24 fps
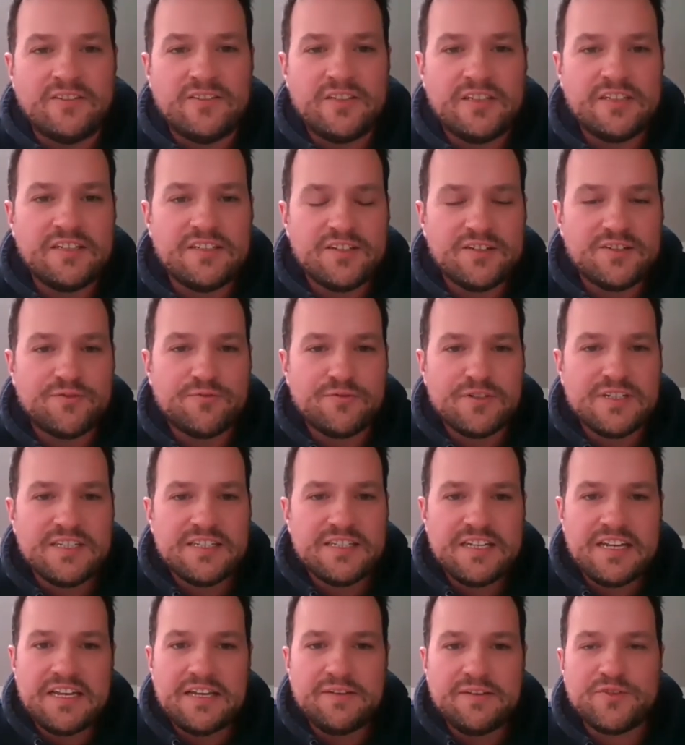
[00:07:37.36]
Jesus
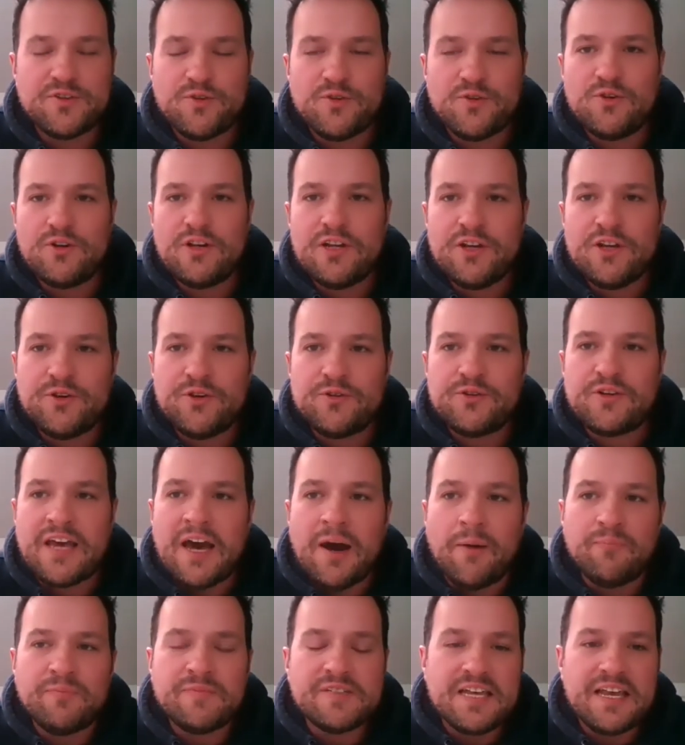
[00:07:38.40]
receives all who
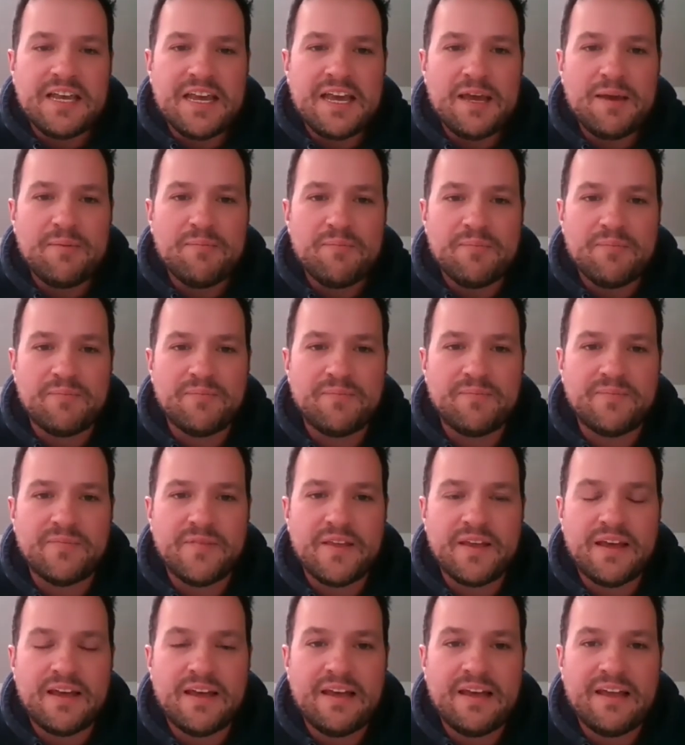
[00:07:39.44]
come to him.
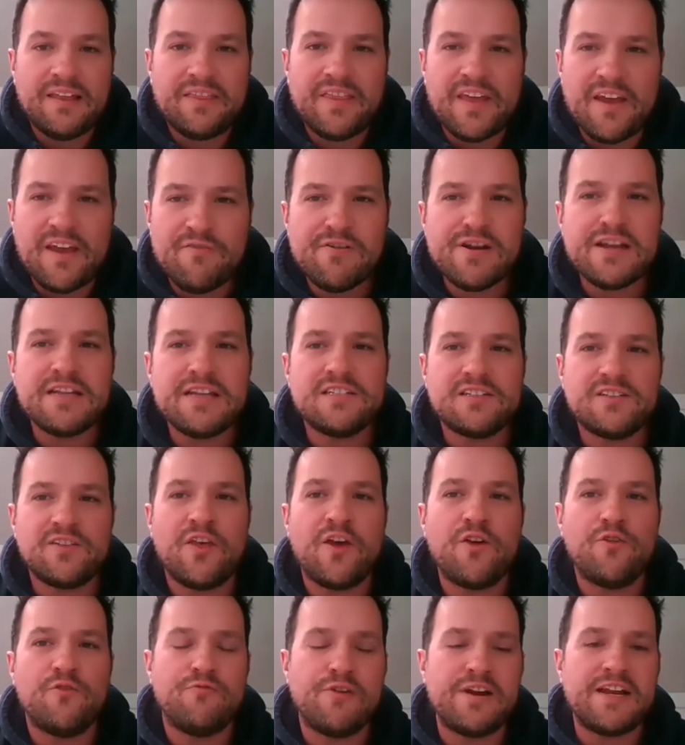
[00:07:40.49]
There is
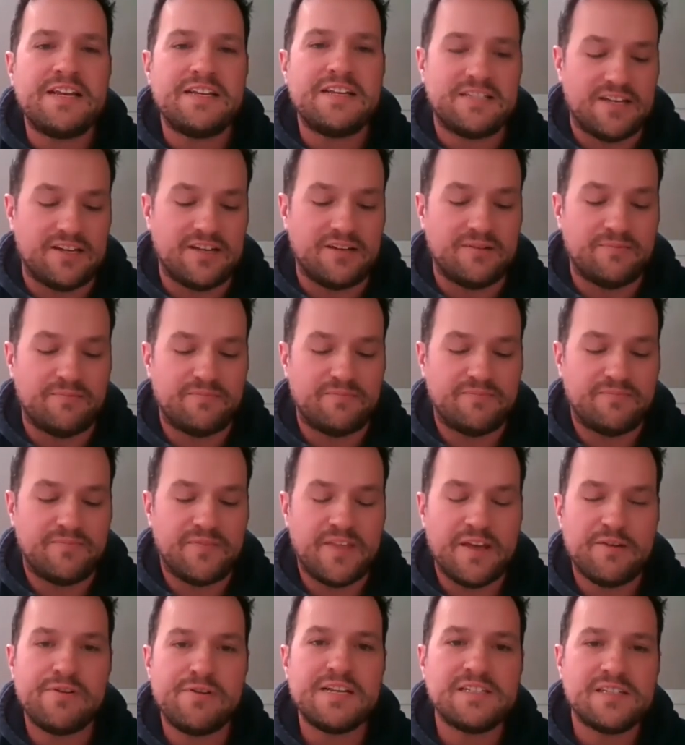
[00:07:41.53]
no reason.
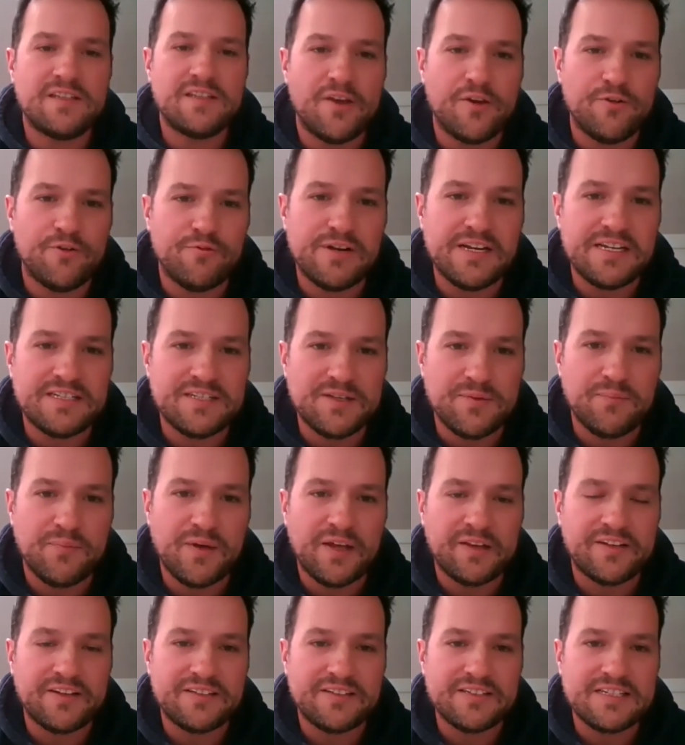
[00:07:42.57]
There is no reason,
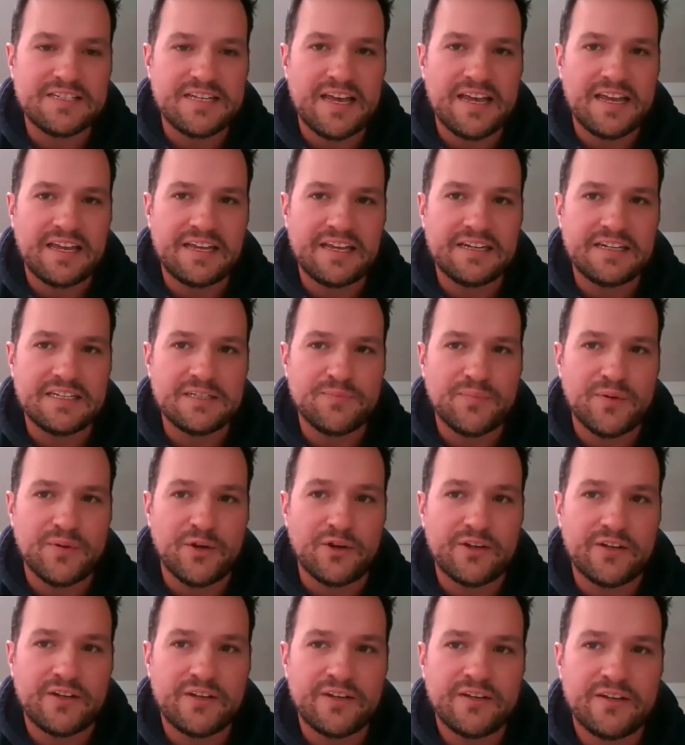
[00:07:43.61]
Bunyan's saying in his
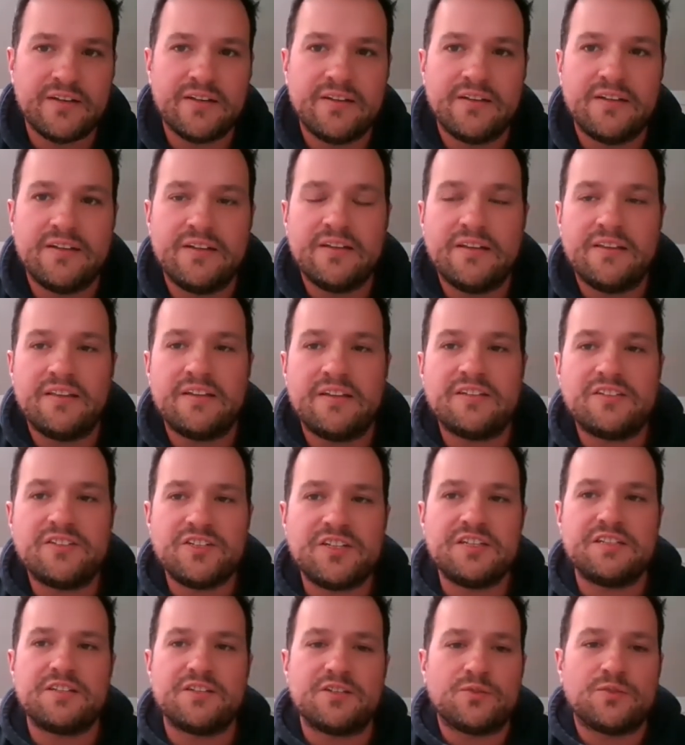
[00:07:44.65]
book, that
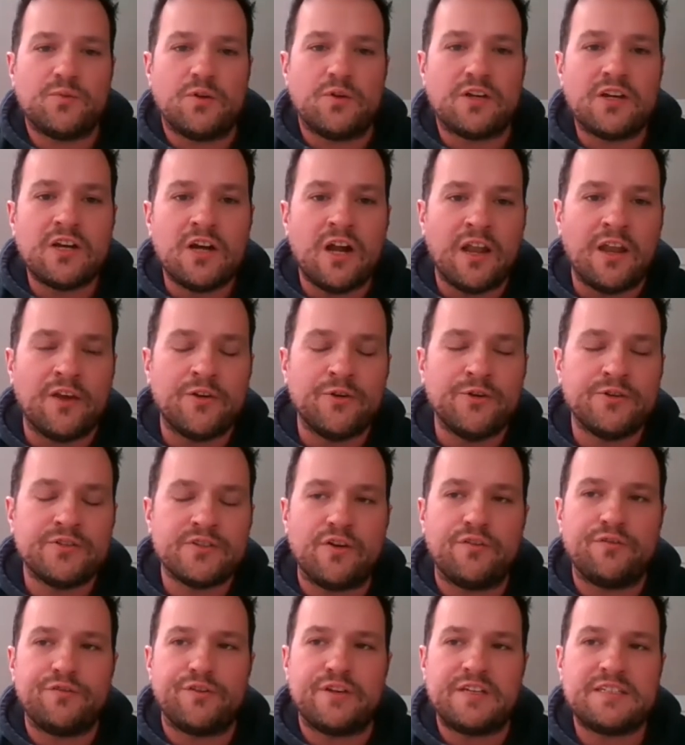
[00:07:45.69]
Jesus would close
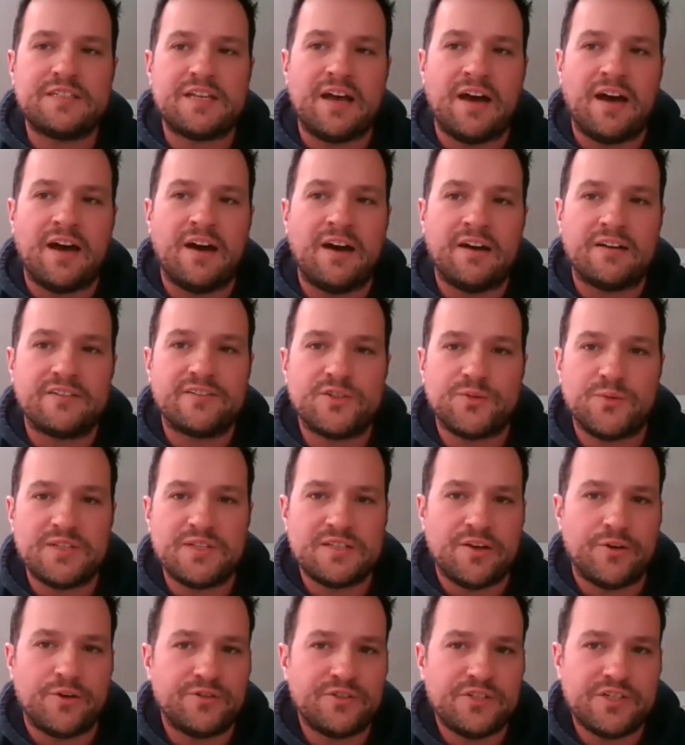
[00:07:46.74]
off his heart to
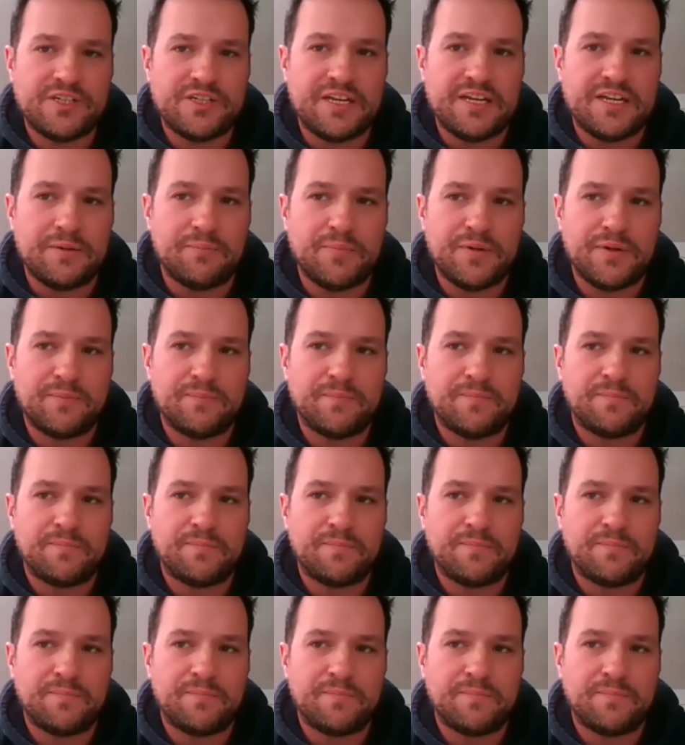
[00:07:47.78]
his own sheep.